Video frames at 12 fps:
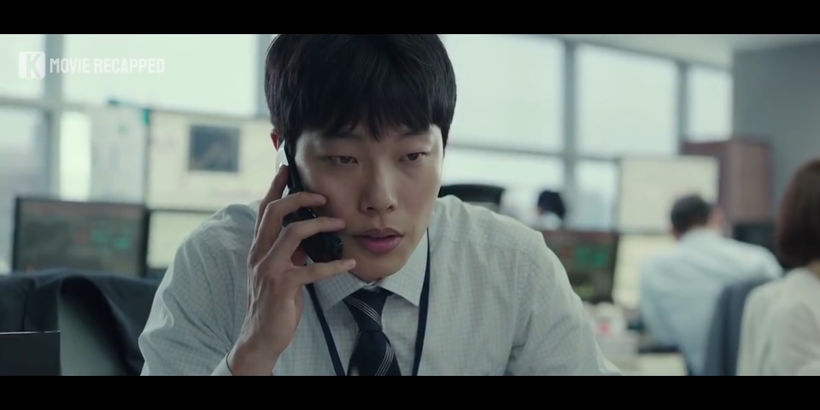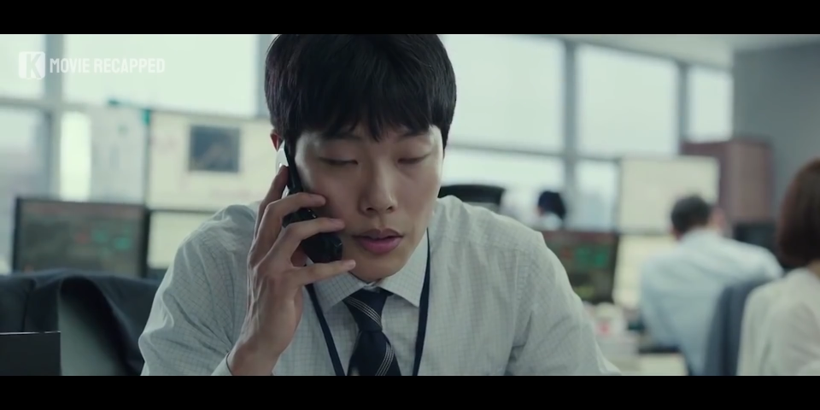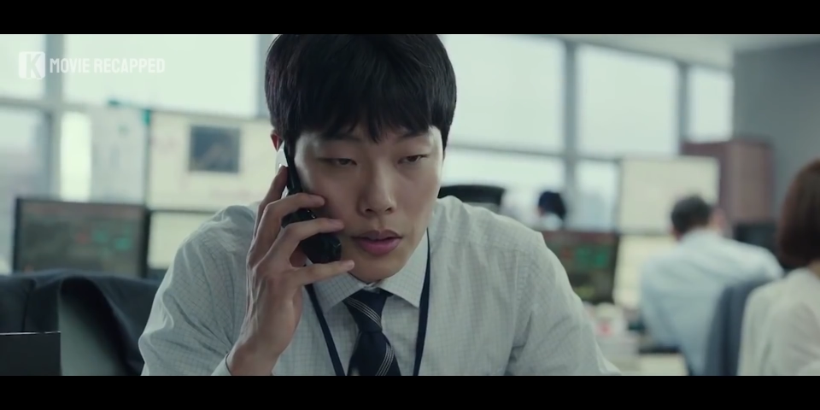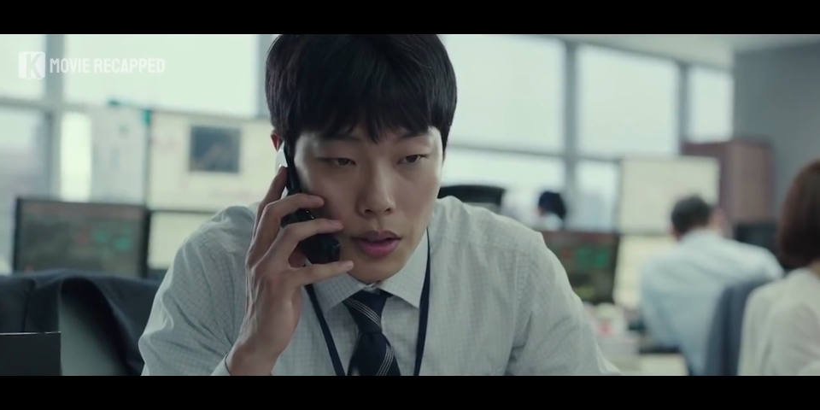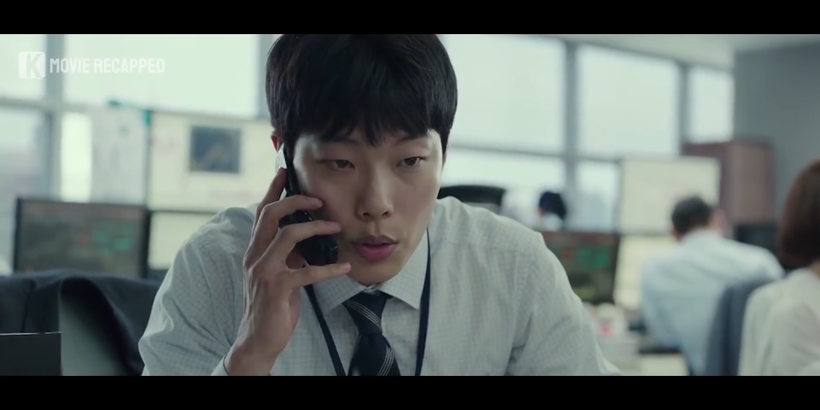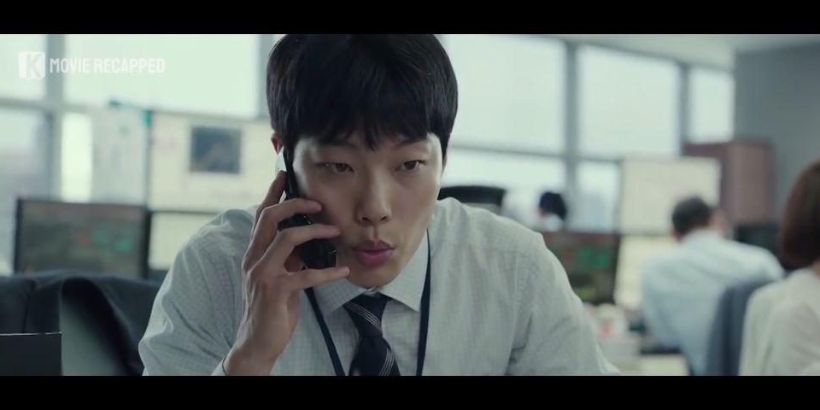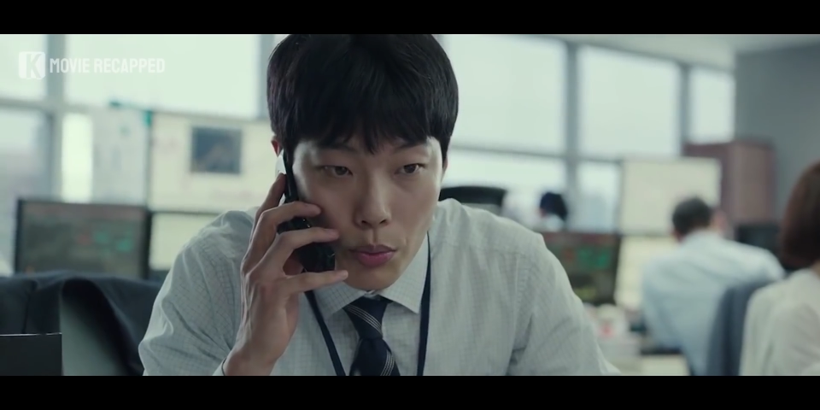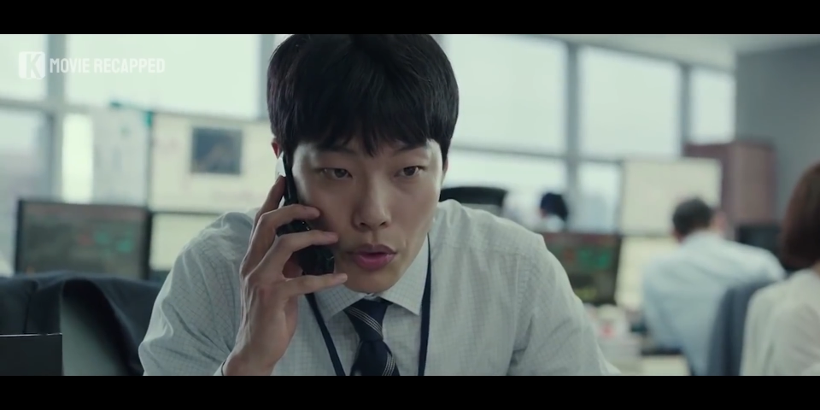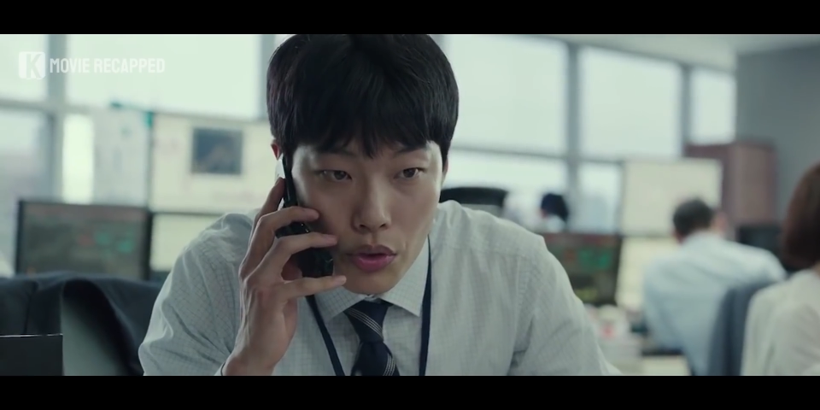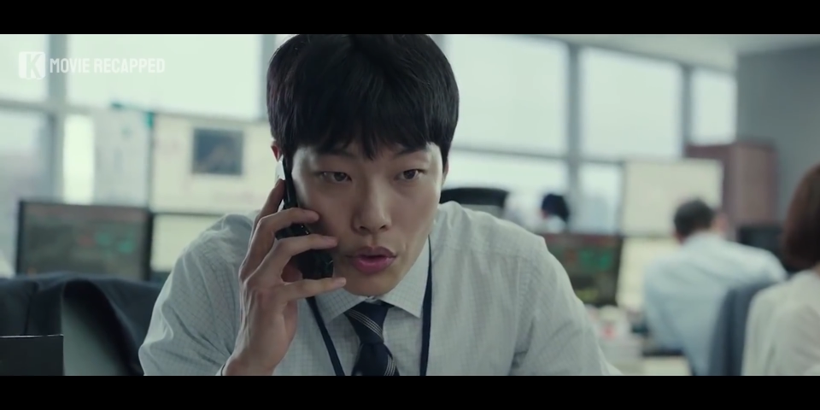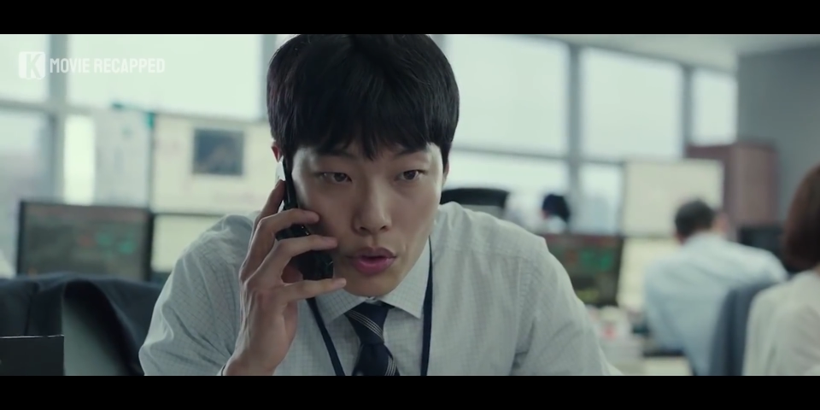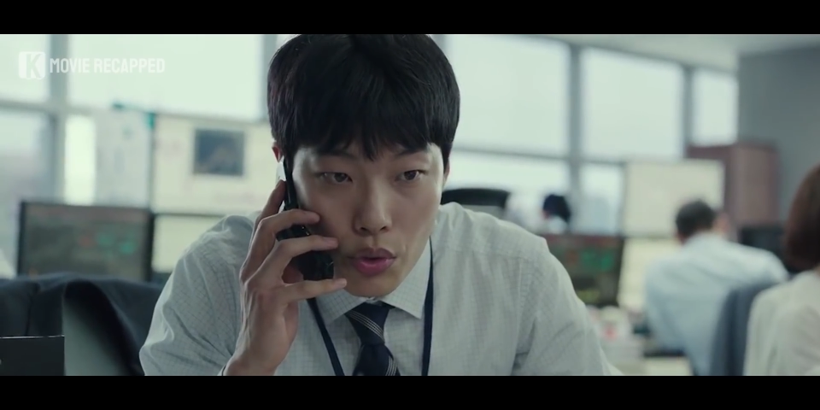he take that
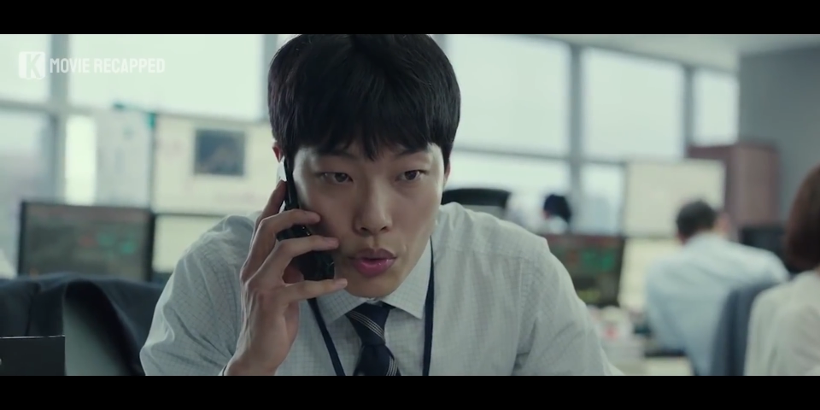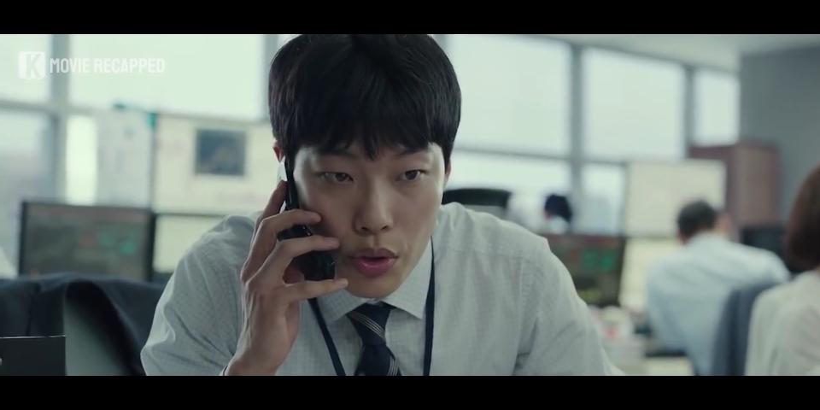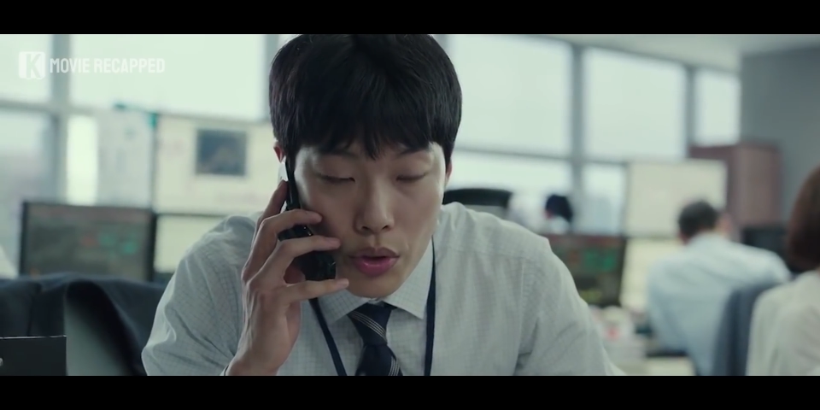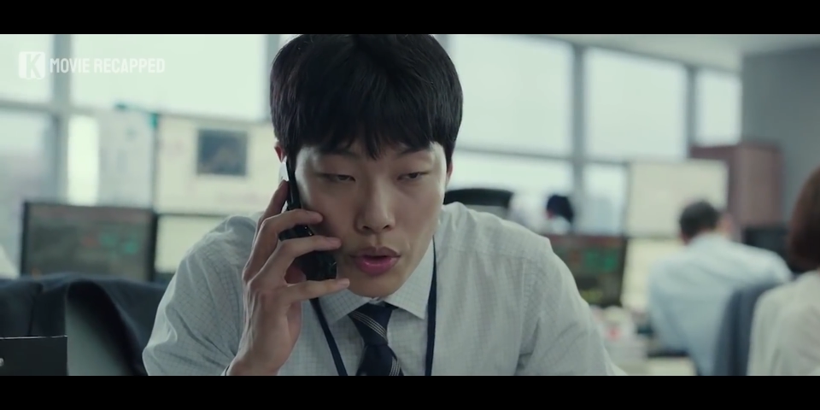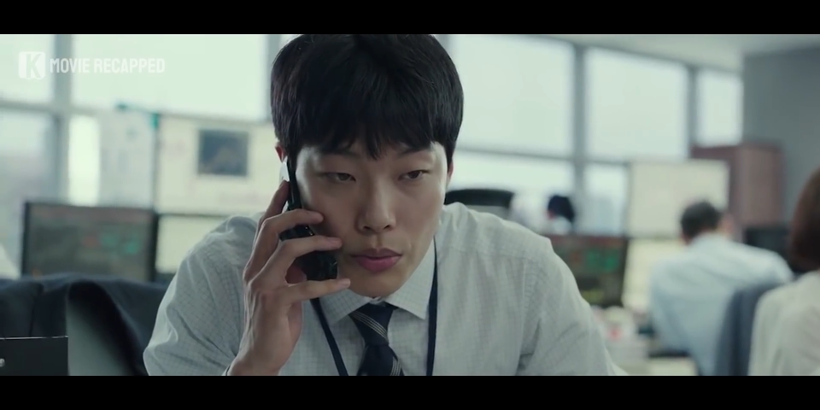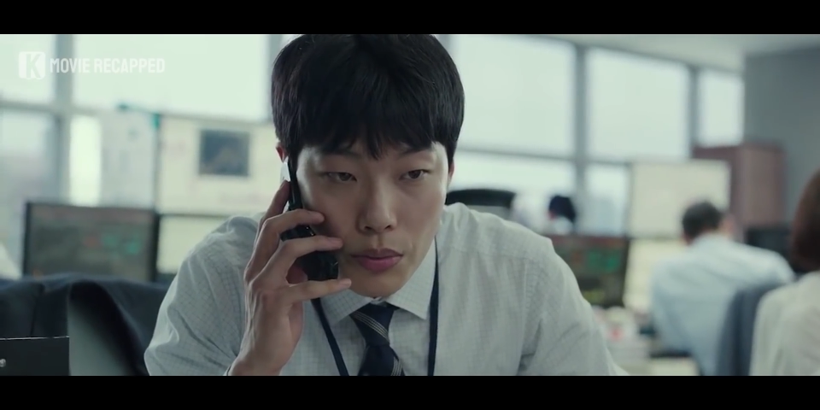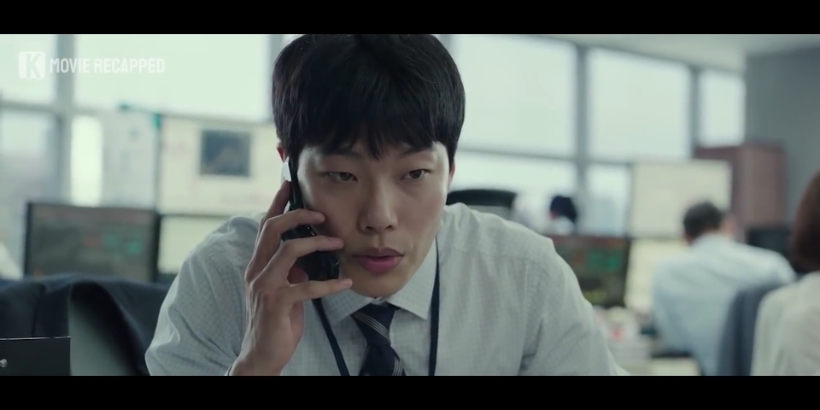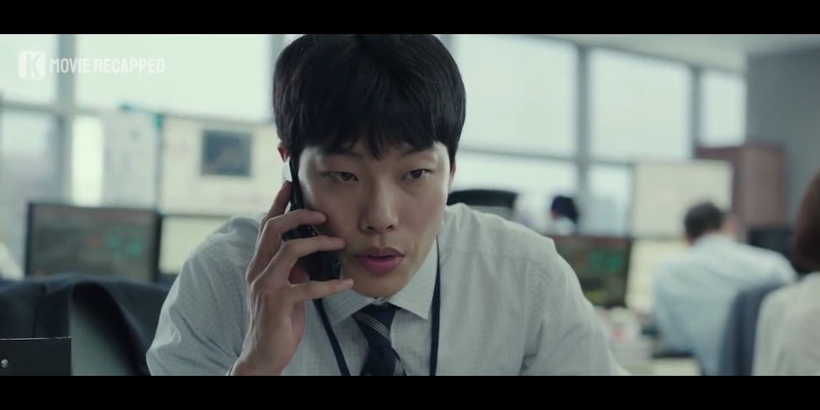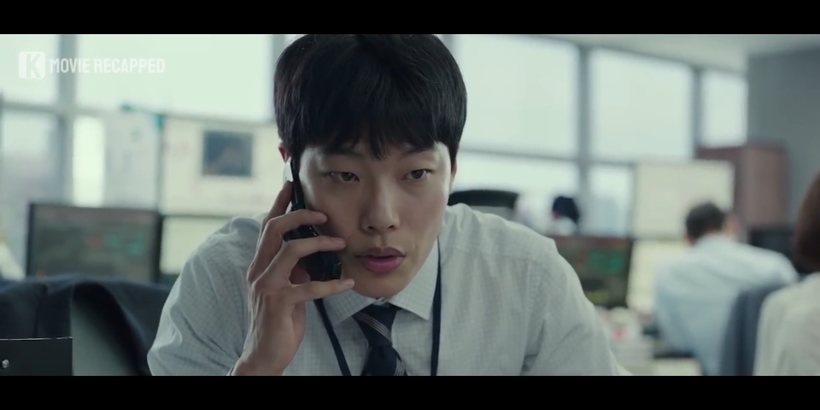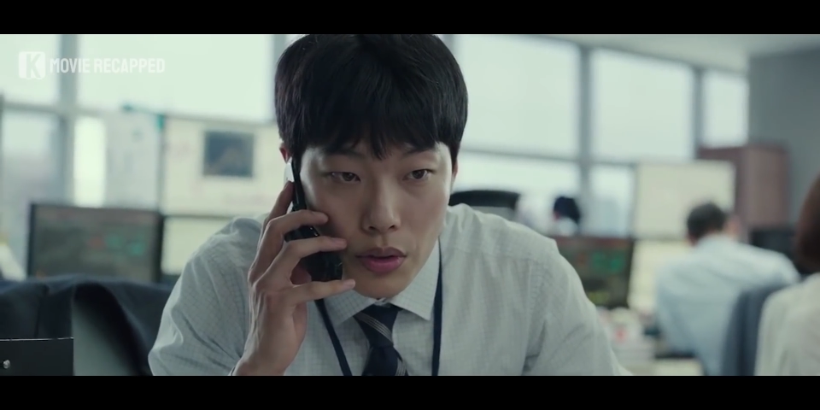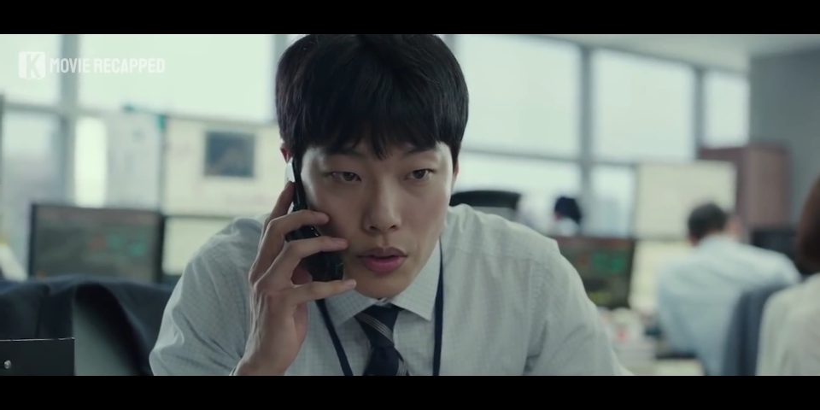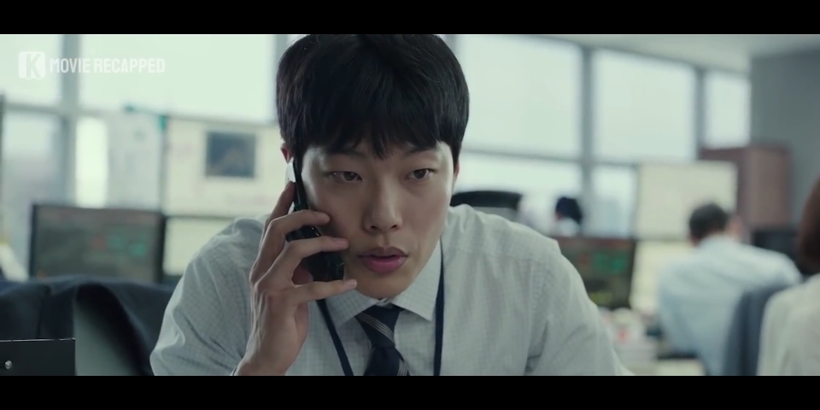chance and fulfill
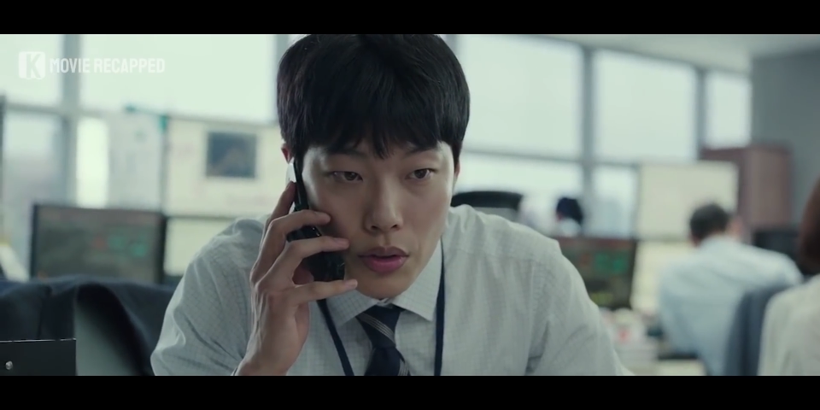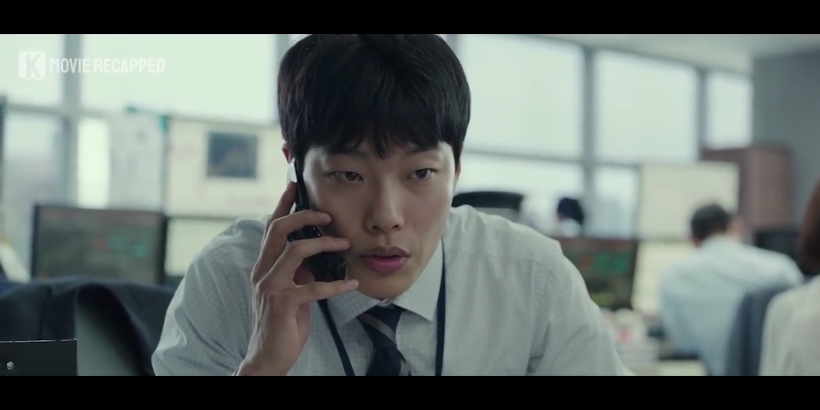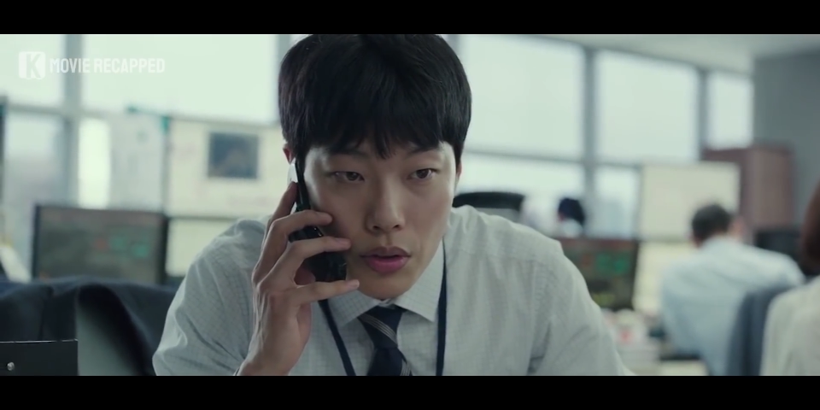his dream